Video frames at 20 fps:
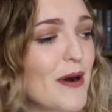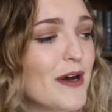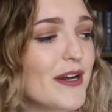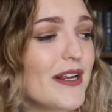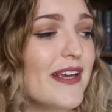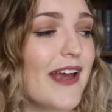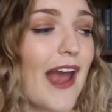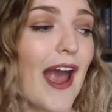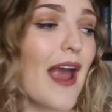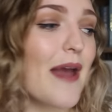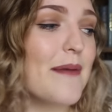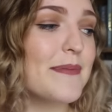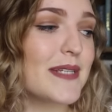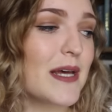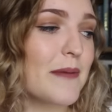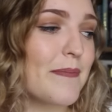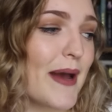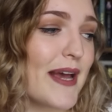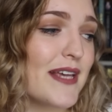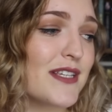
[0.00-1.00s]
modern games
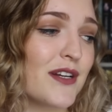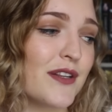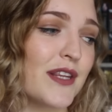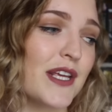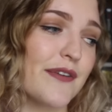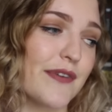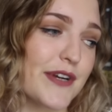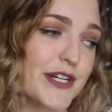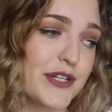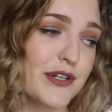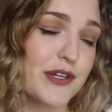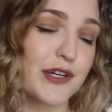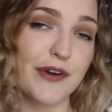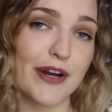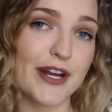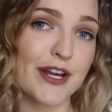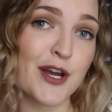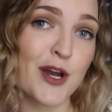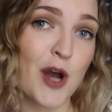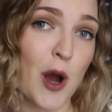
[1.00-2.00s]
are based on the original
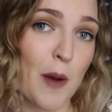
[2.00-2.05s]
Greek